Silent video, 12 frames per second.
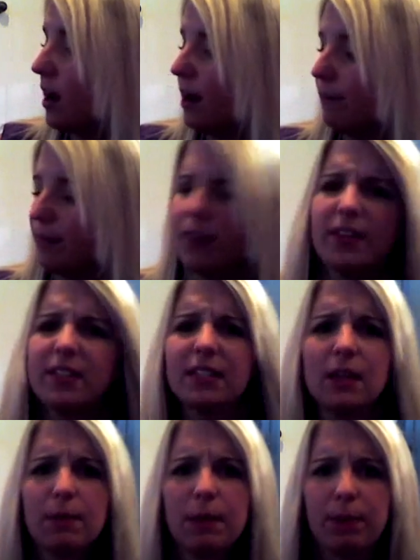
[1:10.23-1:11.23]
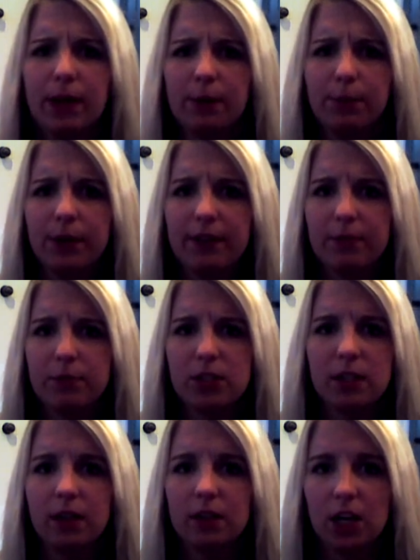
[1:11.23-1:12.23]
and this is going to be pretty brief, I'm
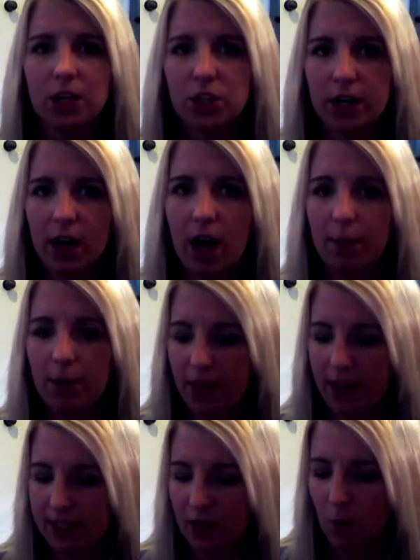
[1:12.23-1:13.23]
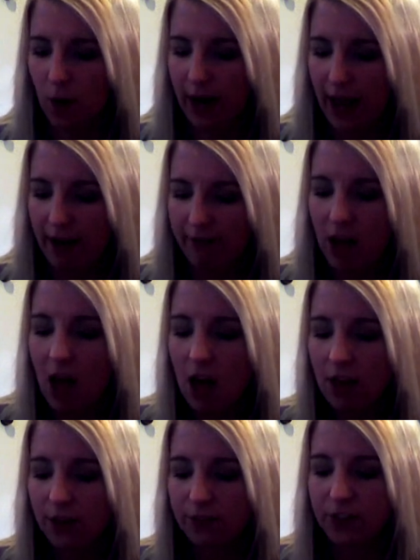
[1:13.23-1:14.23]
just going to touch on a couple things on what I have.
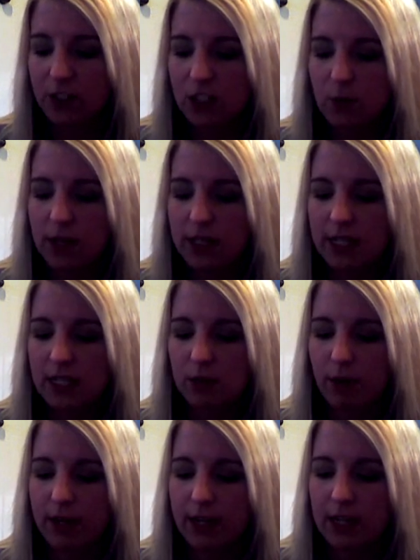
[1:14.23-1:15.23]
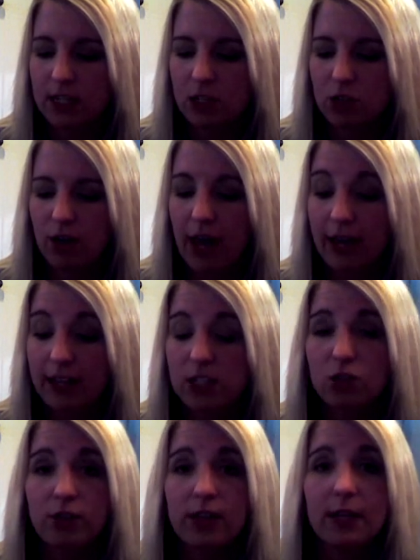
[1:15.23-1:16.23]
The first one is Redken
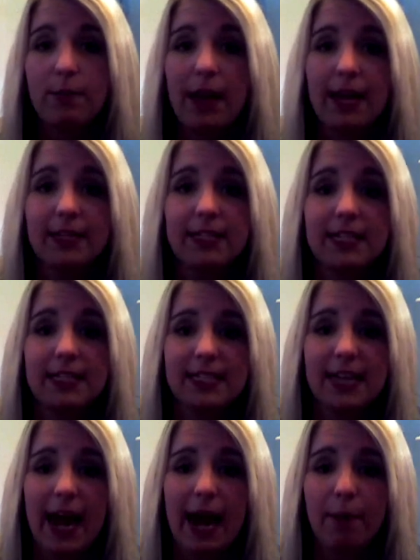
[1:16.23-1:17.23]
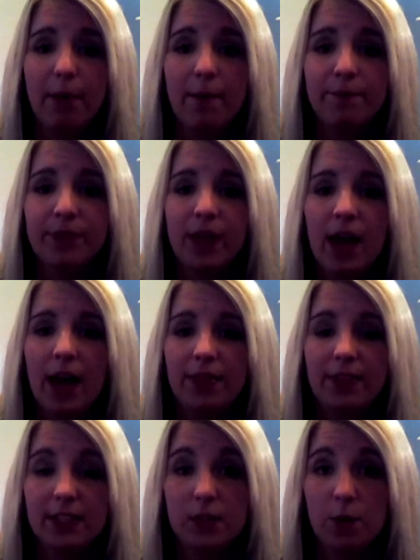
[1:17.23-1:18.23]
Extreme Anti-Snap,
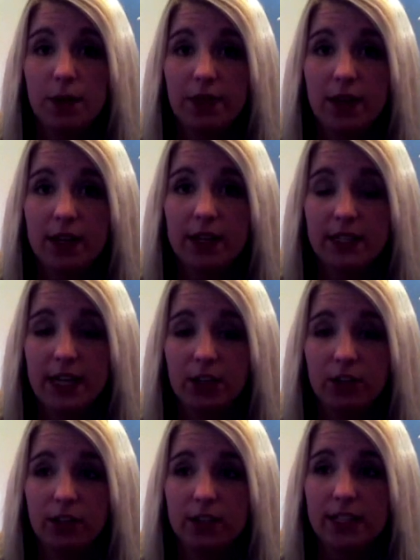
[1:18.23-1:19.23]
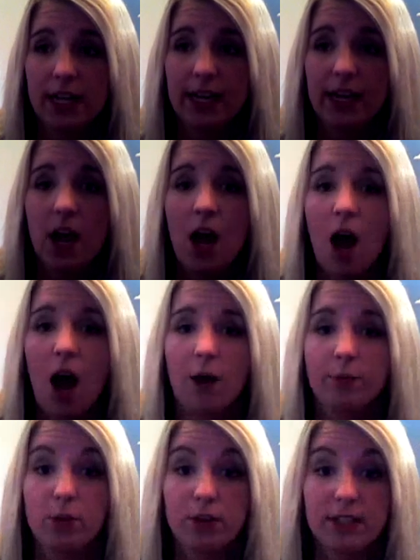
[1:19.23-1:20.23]
and this is what the container looks like.
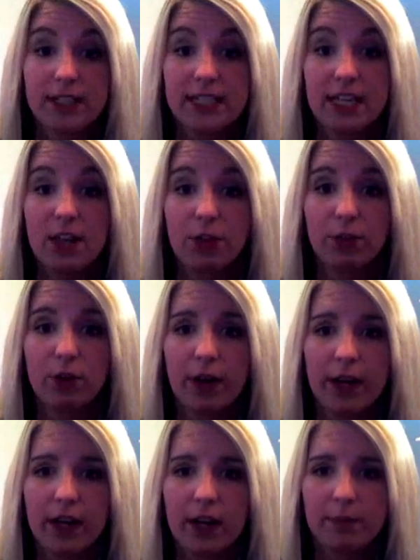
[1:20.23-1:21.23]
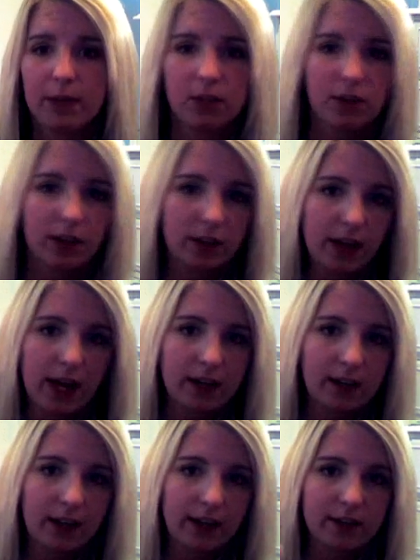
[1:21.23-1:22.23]
You can see through it, I mean you can
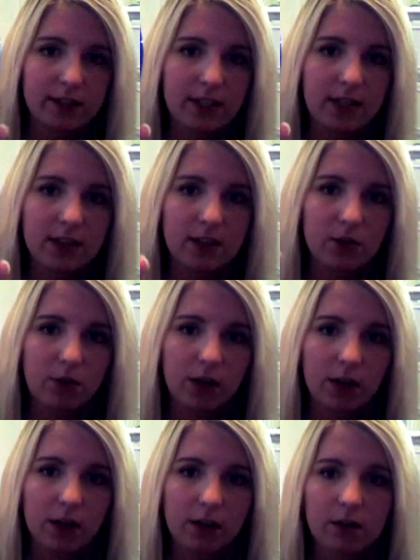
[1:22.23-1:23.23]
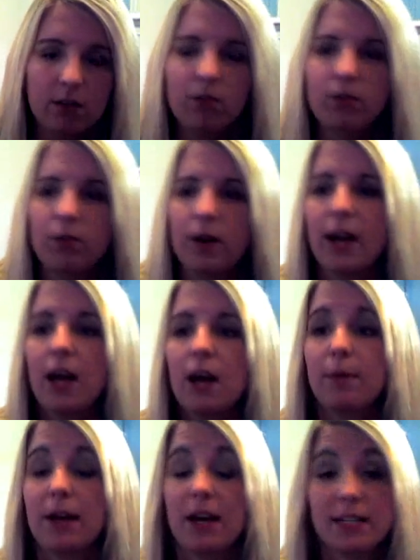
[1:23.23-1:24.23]
kind of like see the door through it,
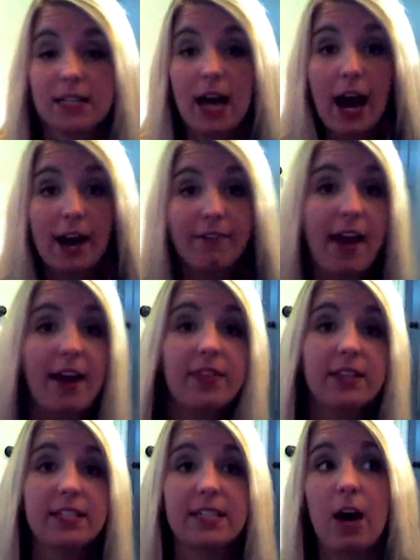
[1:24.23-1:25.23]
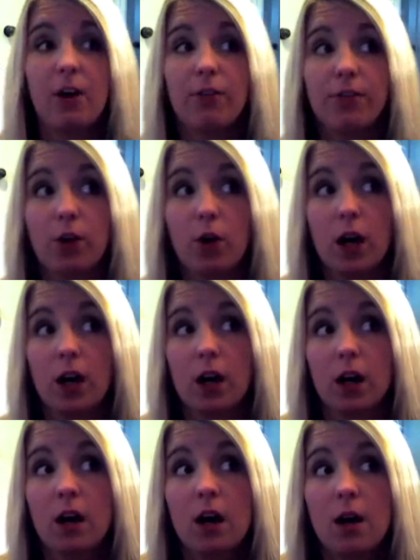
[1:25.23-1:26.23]
because I've had this now
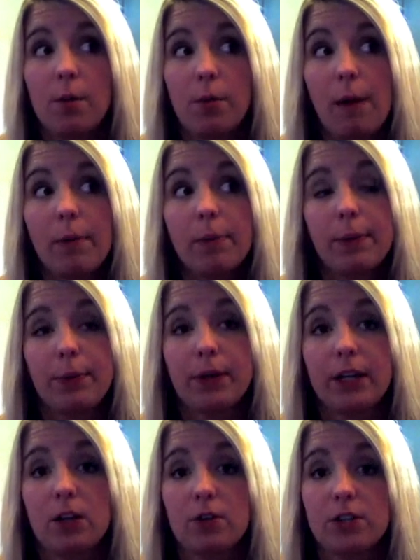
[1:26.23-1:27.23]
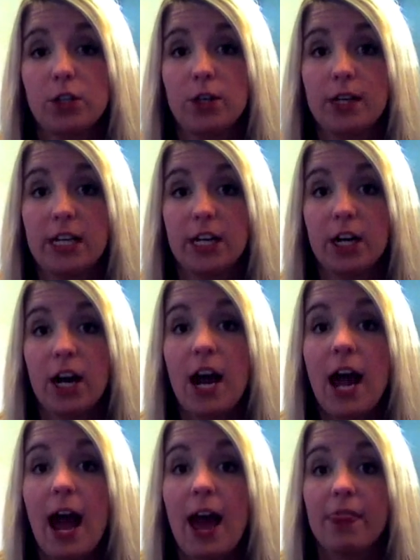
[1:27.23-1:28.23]
for probably pretty close to a year,
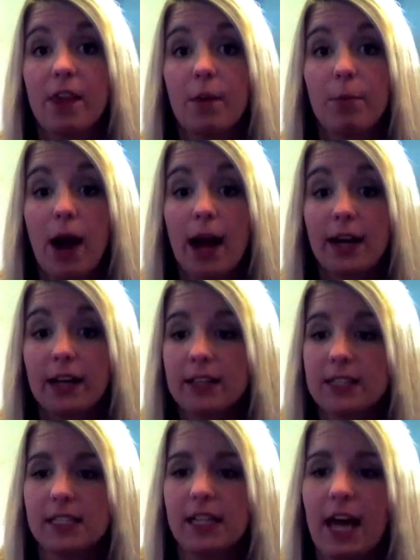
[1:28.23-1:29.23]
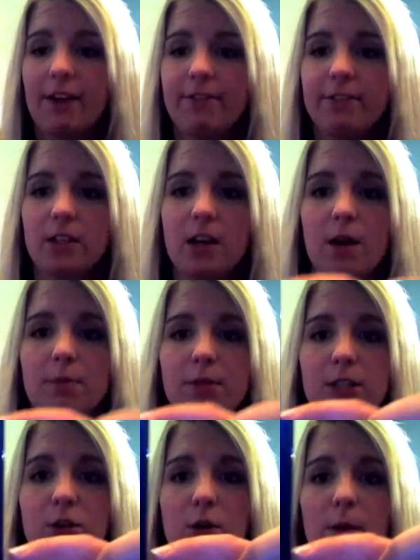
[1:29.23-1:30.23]
and the product that's left comes
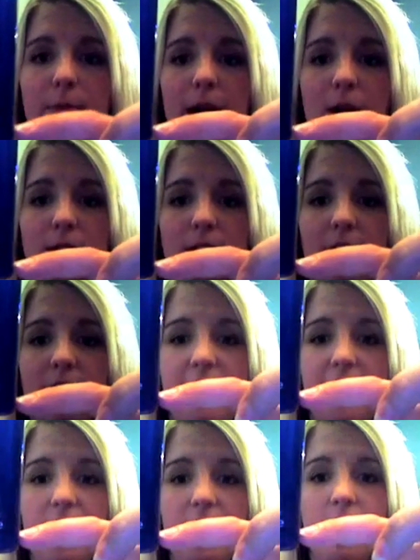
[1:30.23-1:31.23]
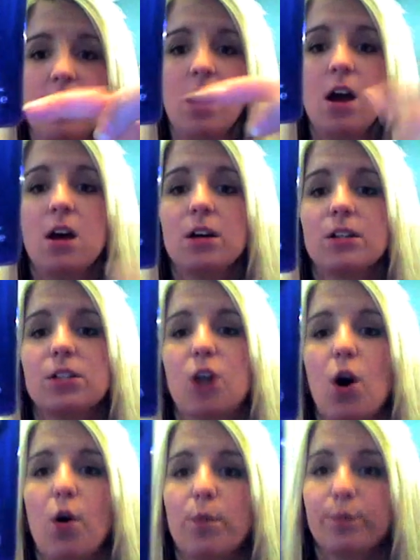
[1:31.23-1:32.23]
to about there.
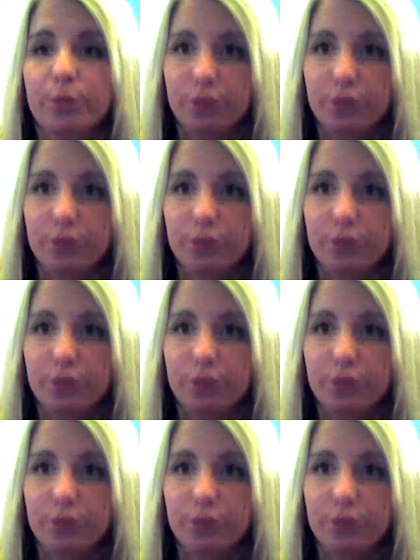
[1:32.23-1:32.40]
So